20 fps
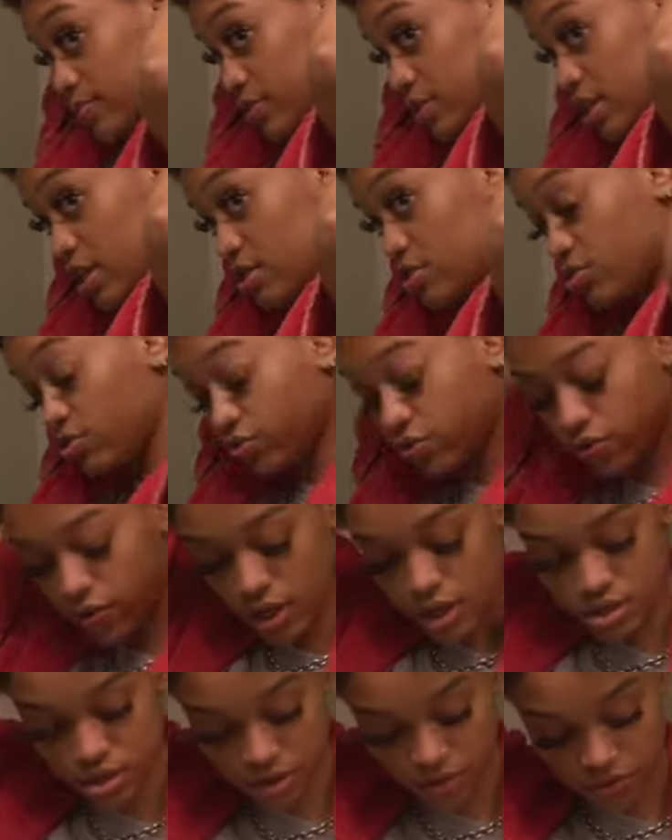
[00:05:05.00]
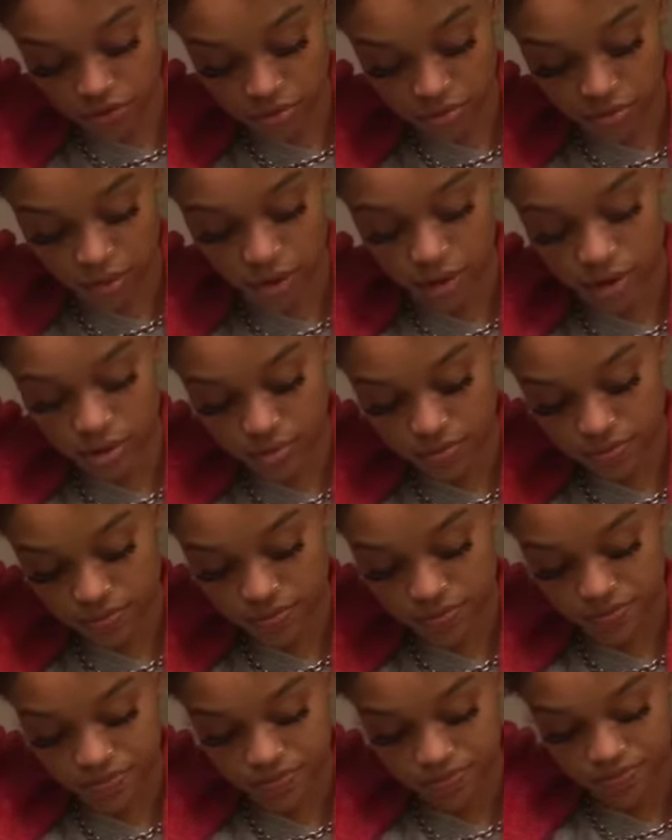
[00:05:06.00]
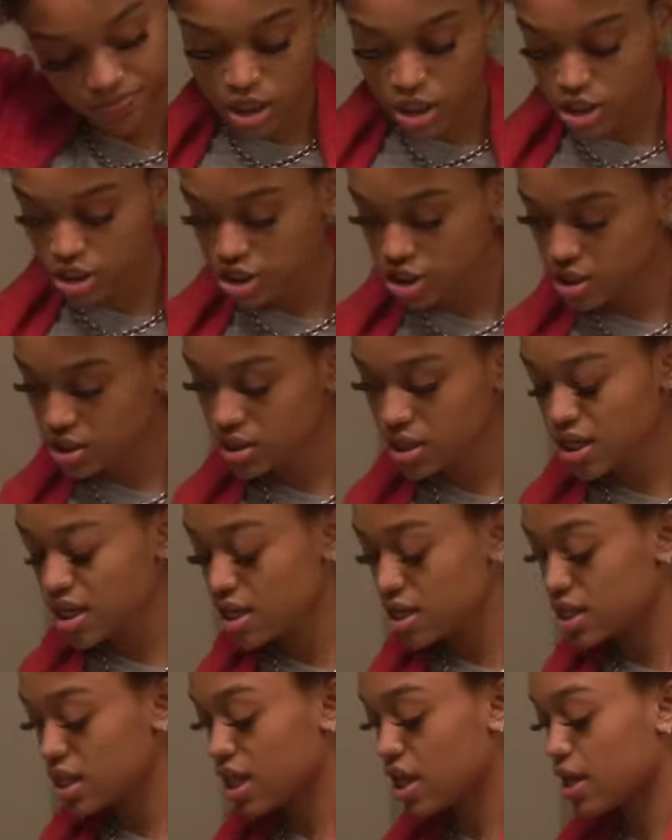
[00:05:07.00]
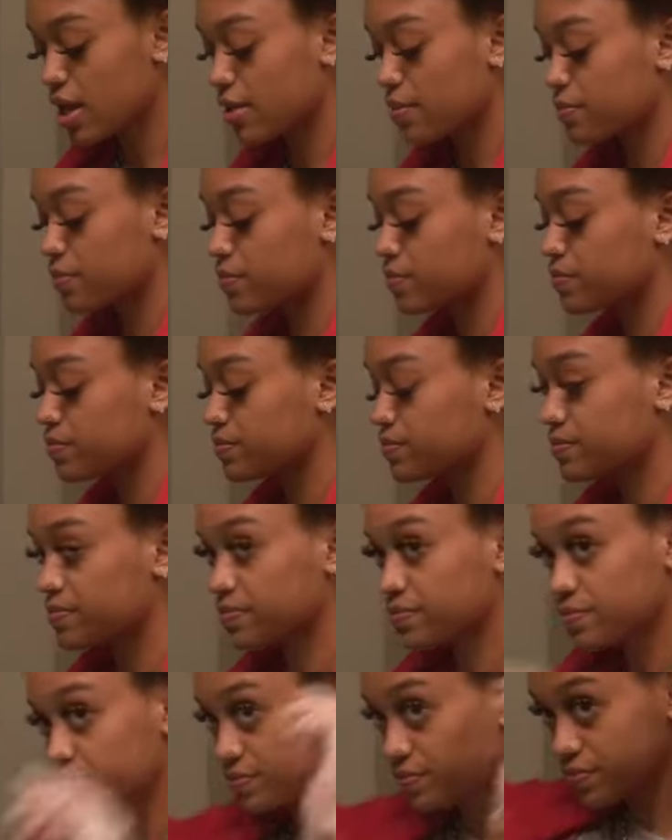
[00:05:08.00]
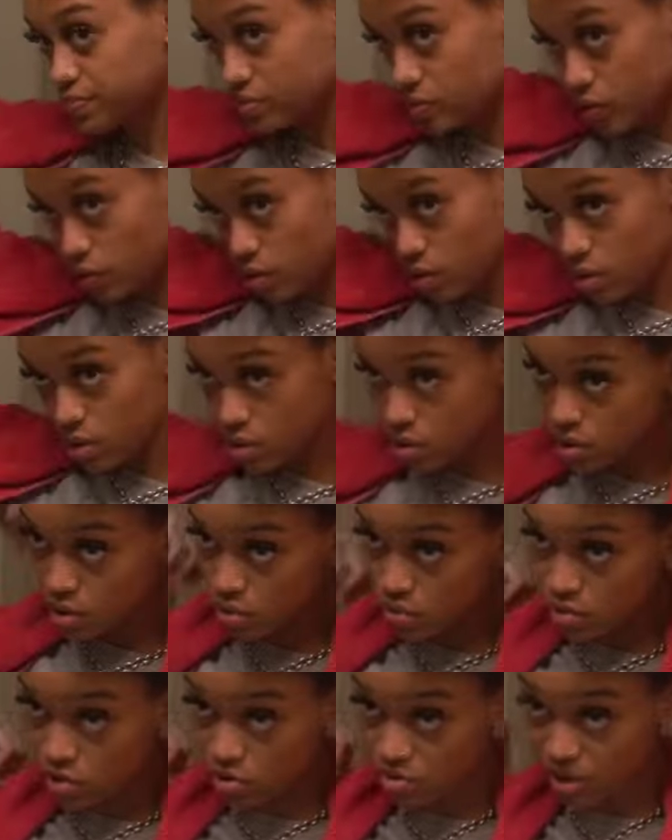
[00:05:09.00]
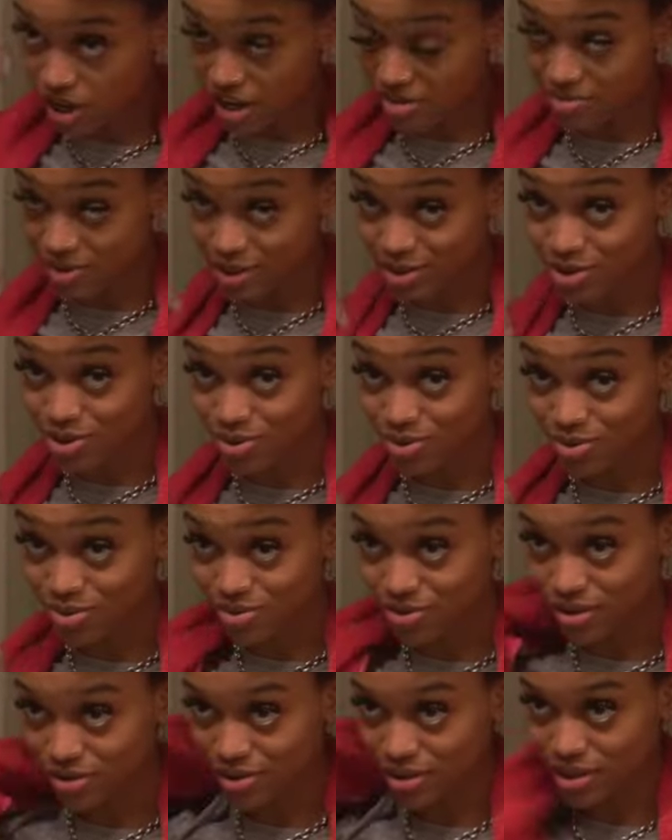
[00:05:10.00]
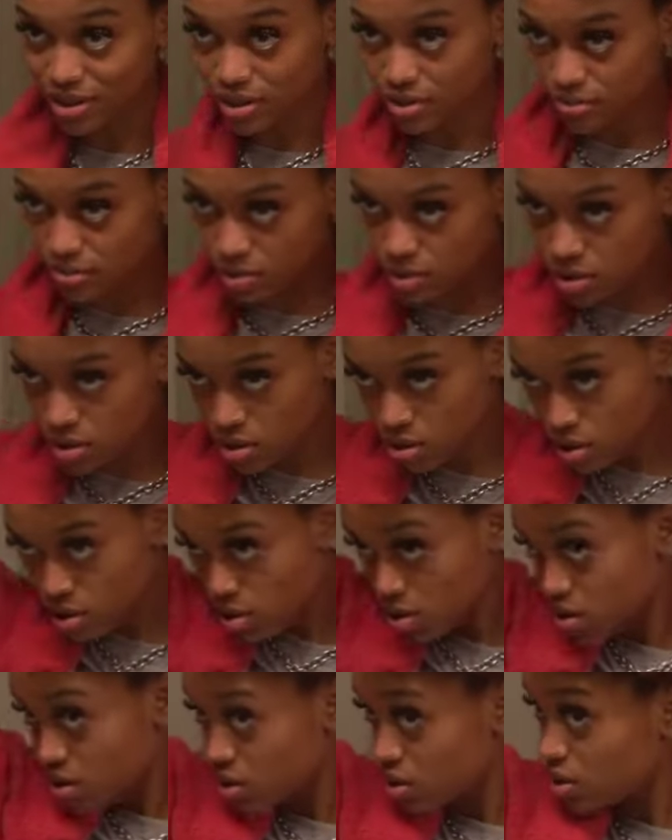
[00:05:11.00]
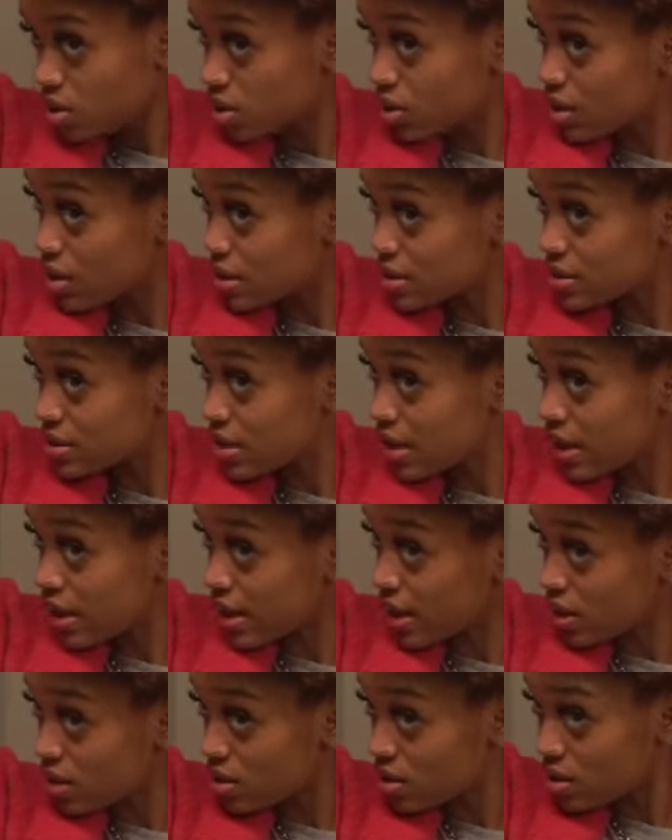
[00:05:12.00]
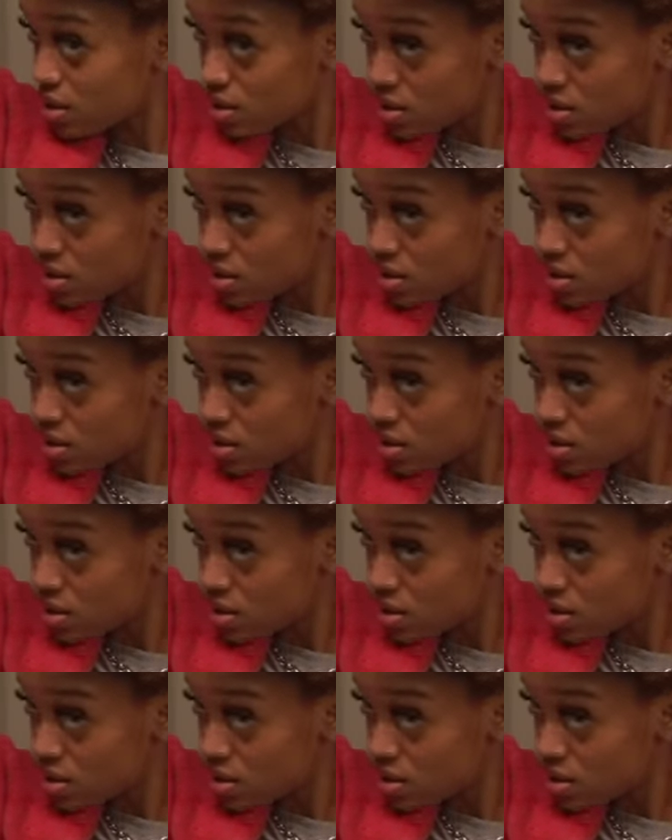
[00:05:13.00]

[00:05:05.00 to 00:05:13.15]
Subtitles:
This is too fancy for me. She said that, well, what I've been told growing up is that